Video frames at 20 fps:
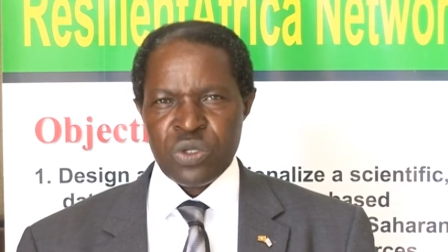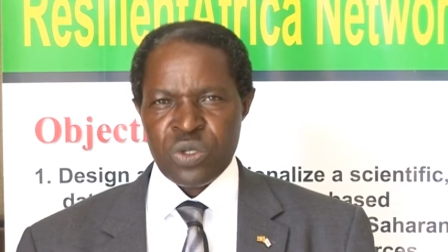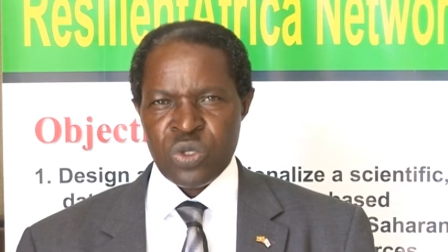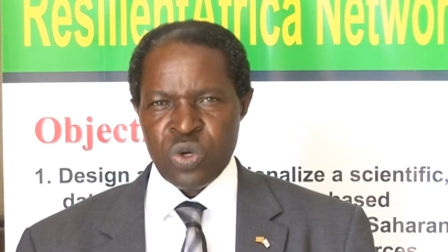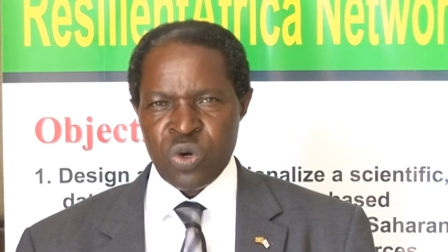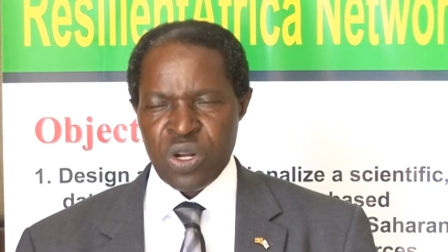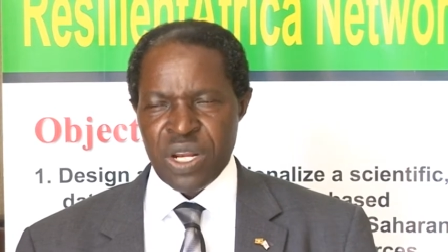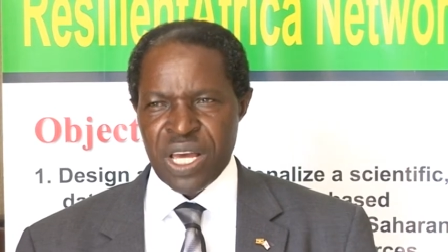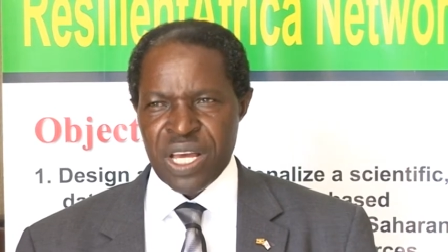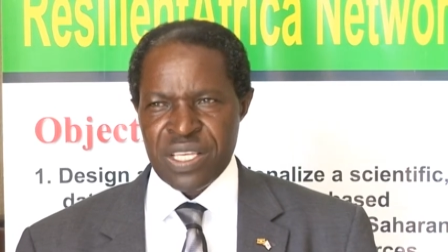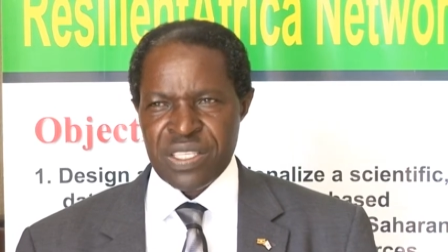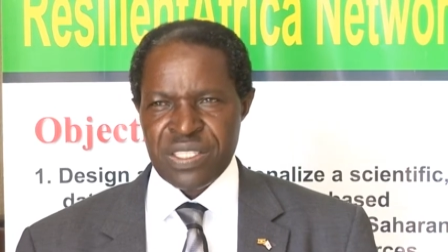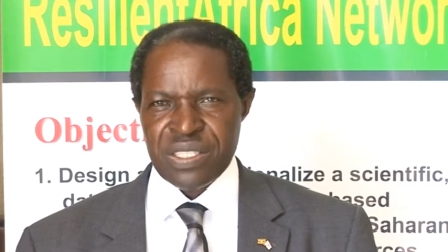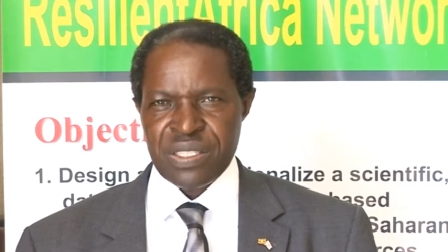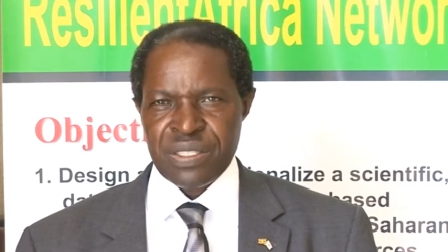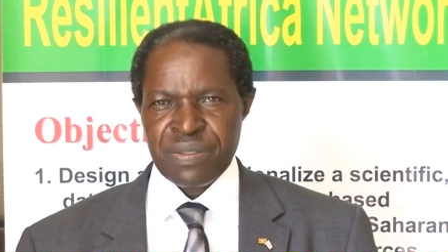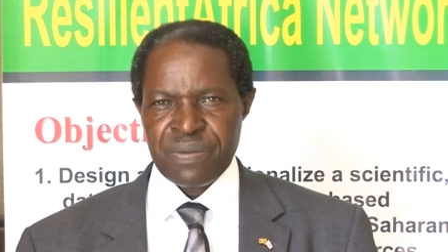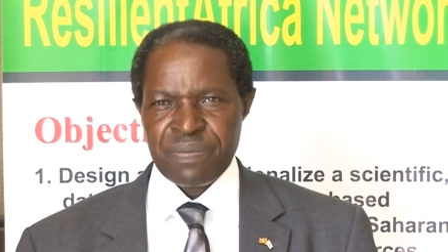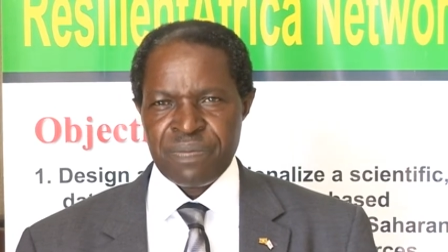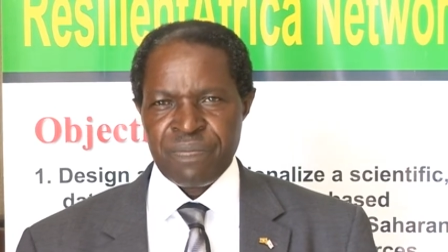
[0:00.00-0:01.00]

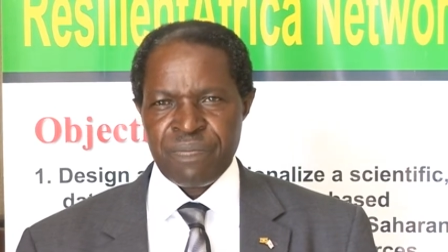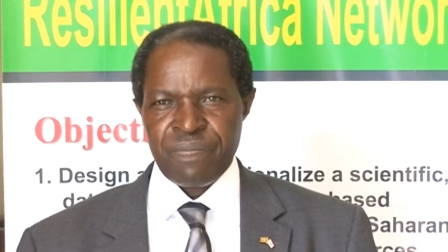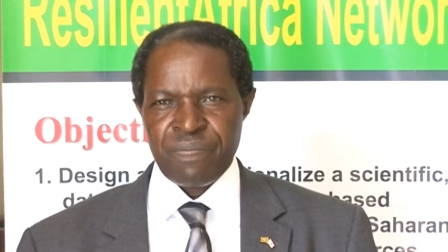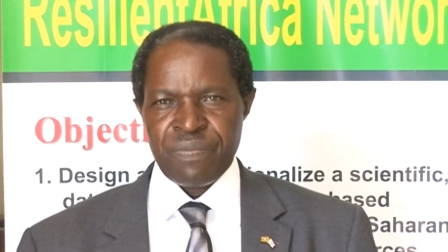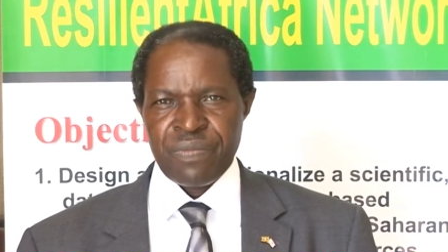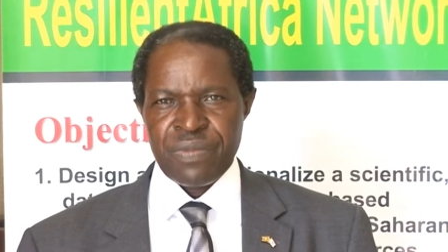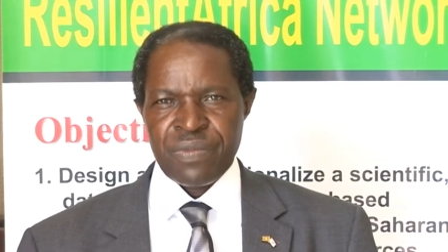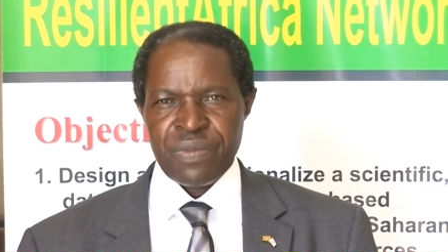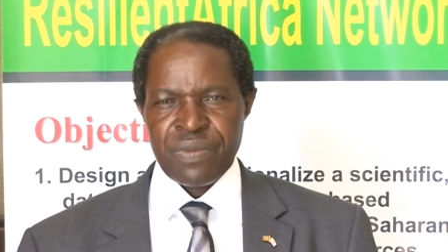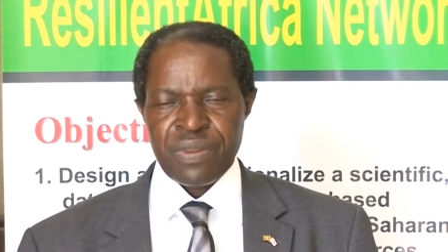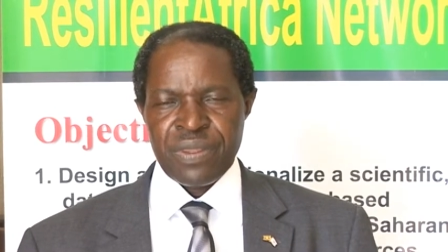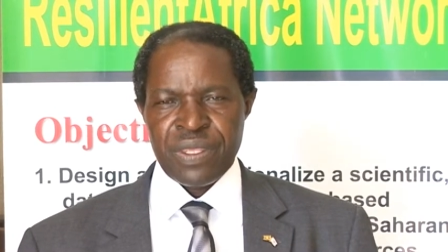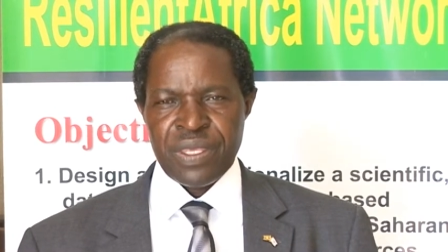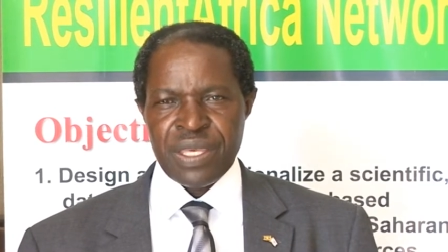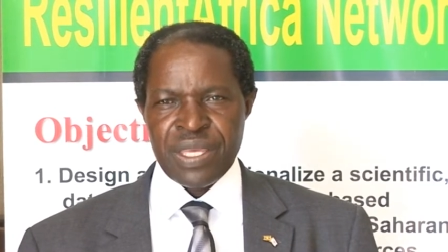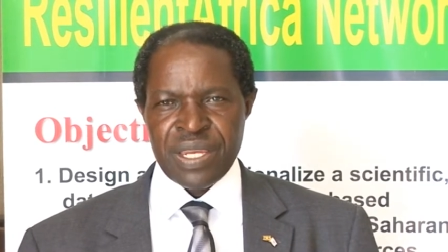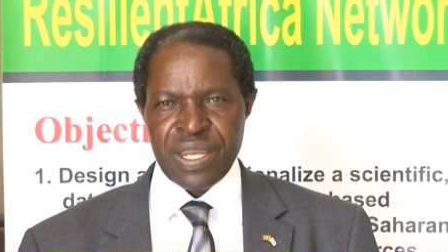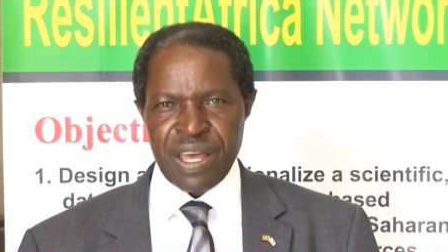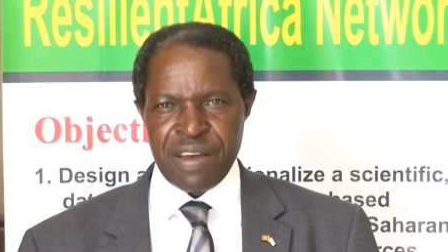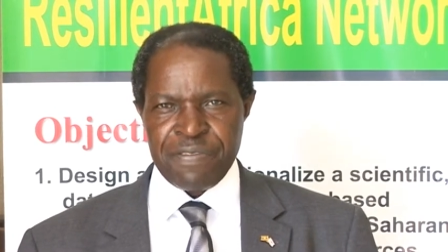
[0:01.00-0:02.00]
dollars
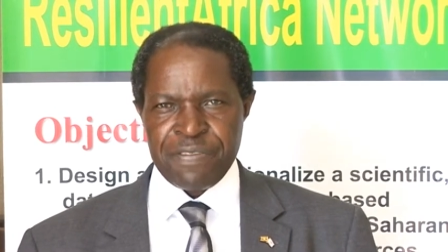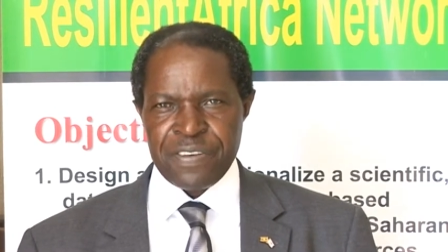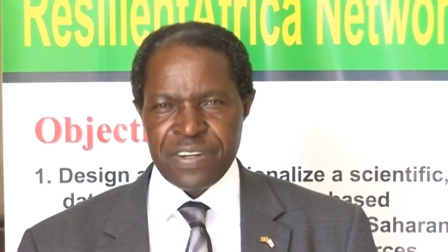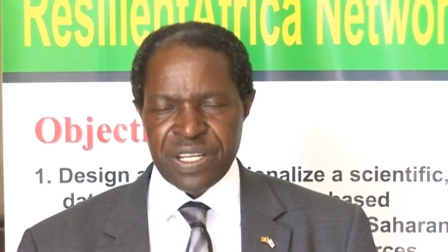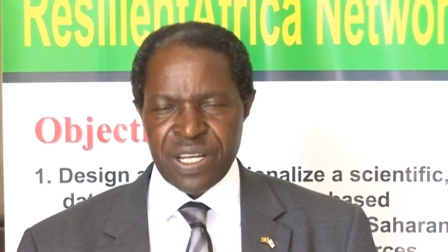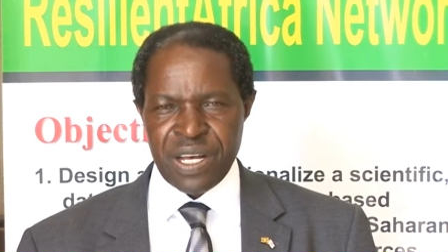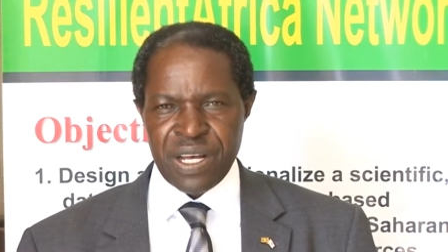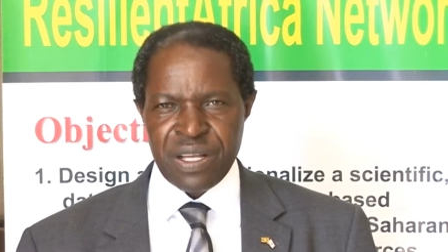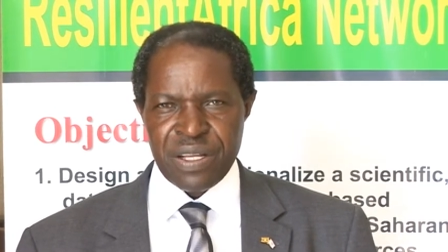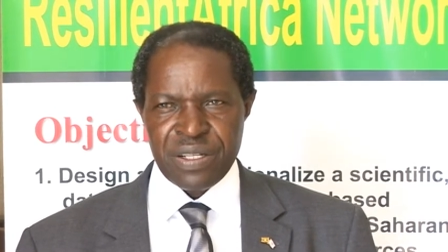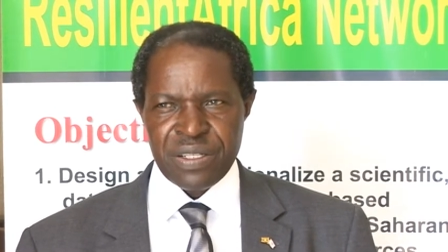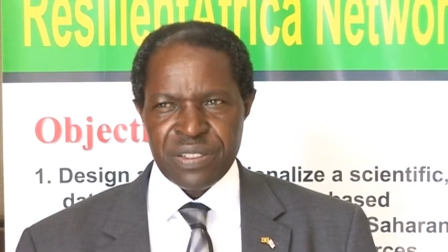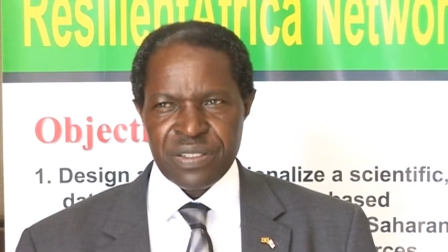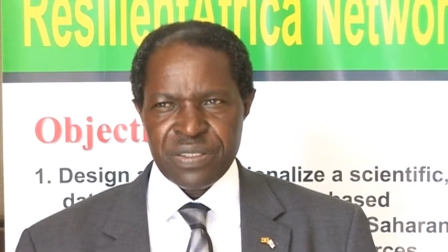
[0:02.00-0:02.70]
in Africa